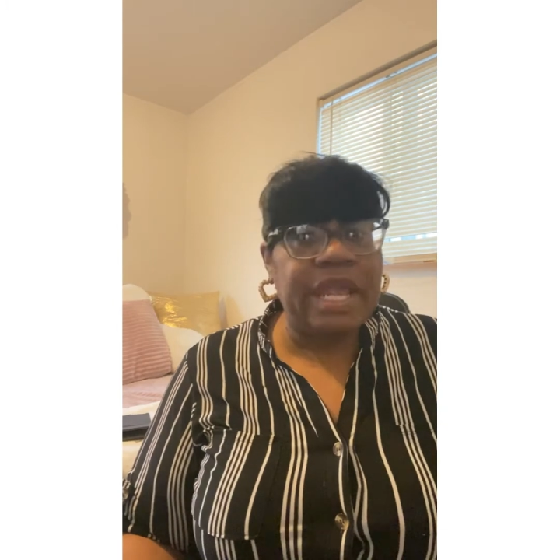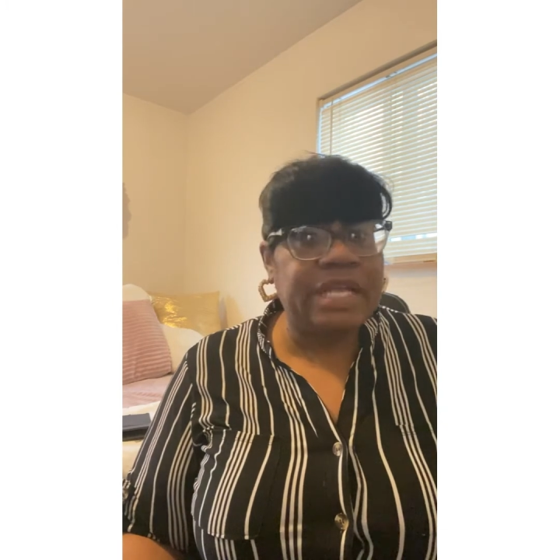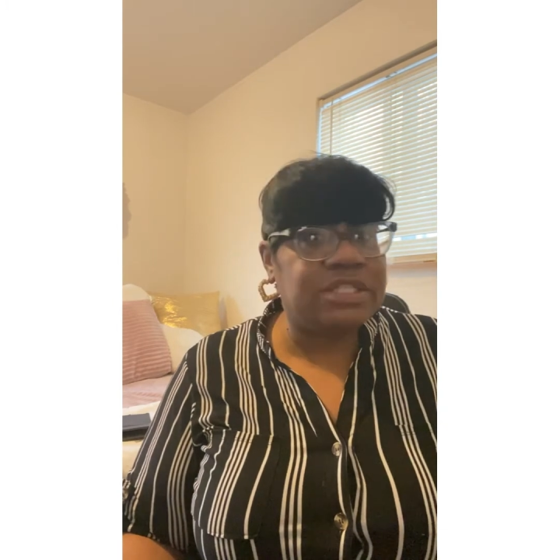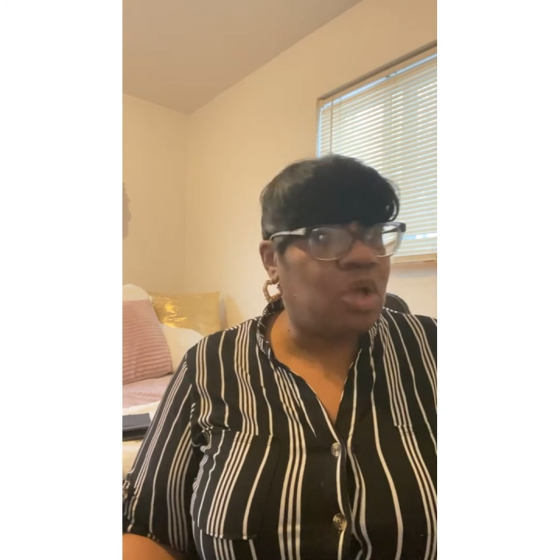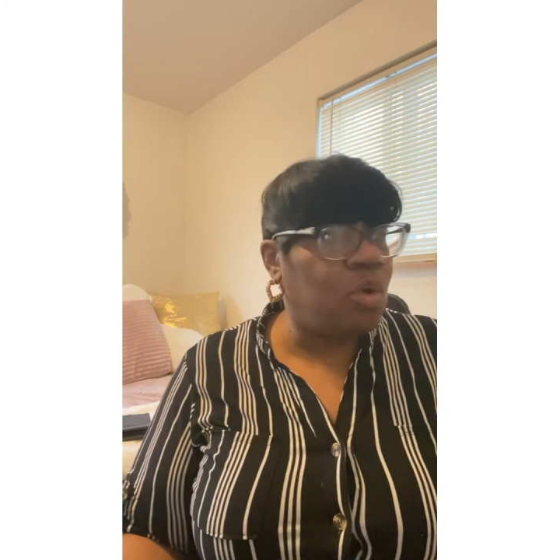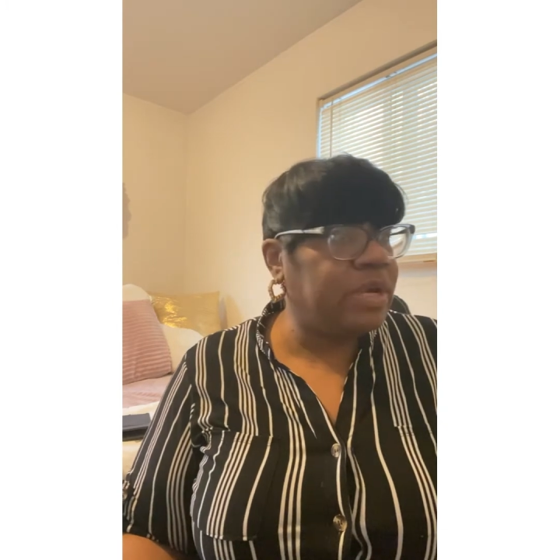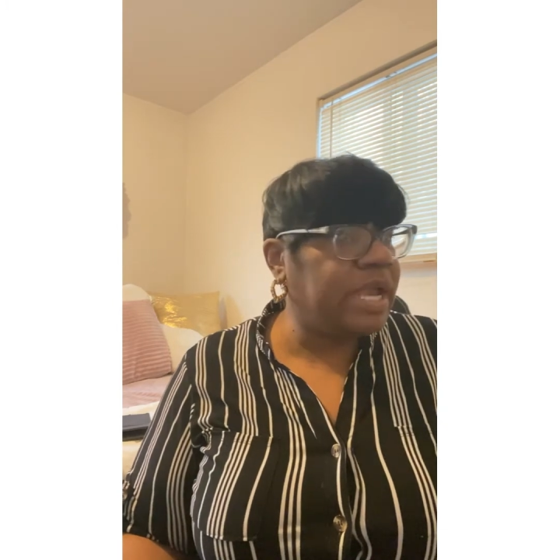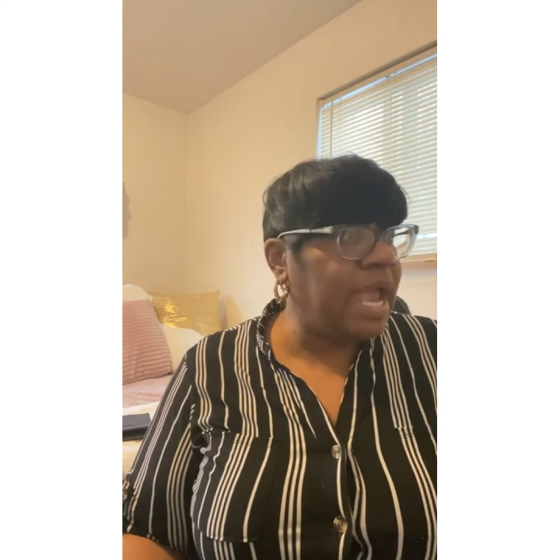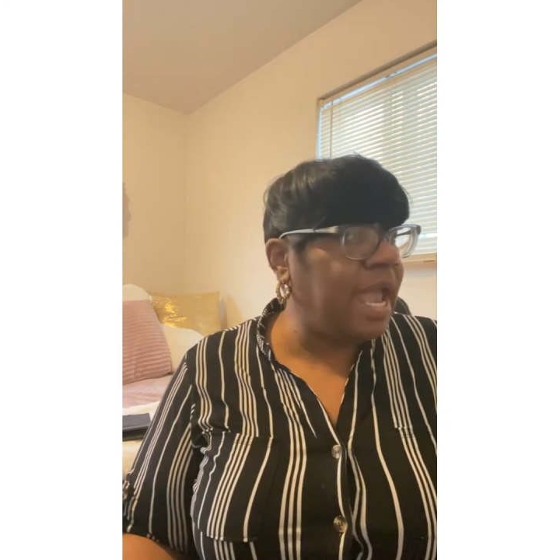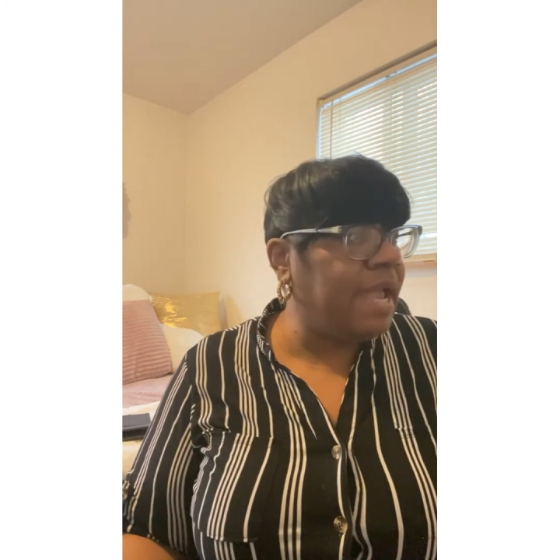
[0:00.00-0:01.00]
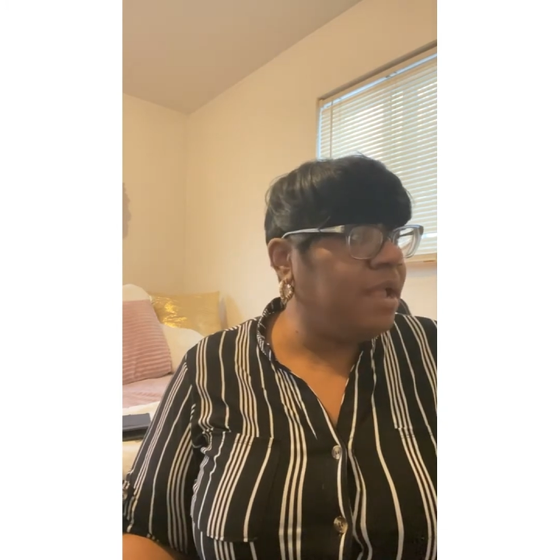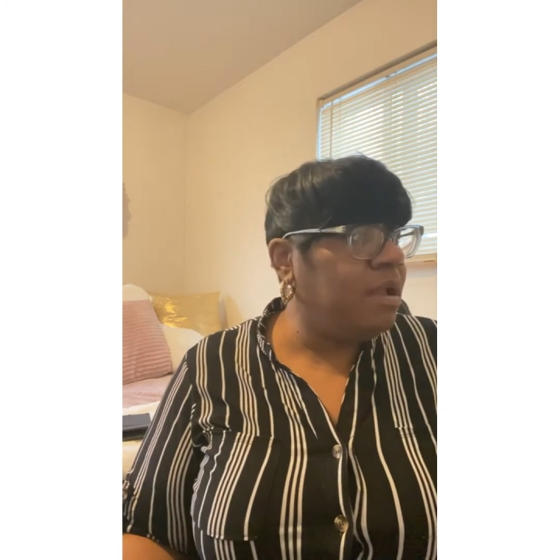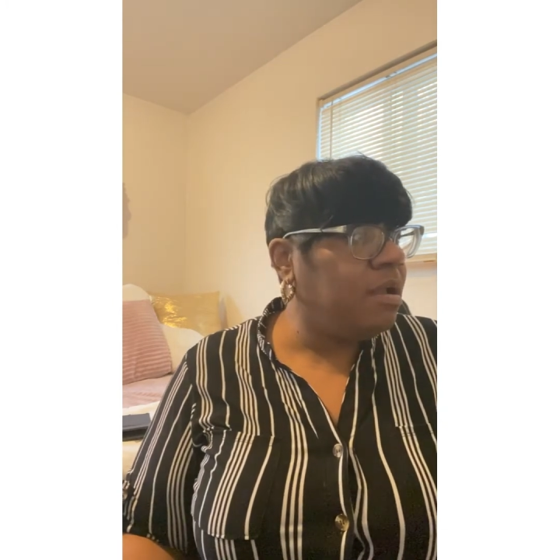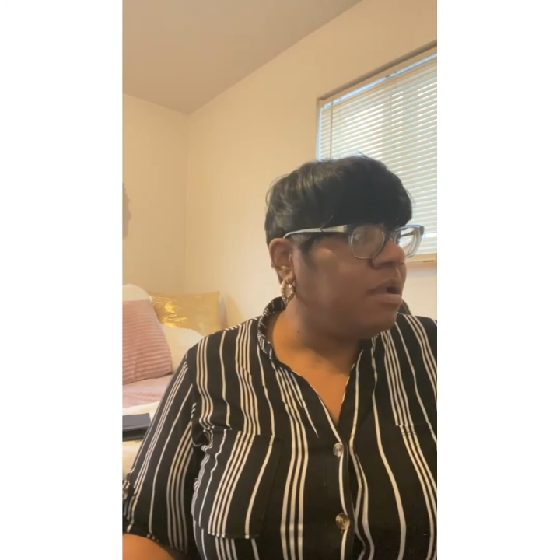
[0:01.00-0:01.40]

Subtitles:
It's okay.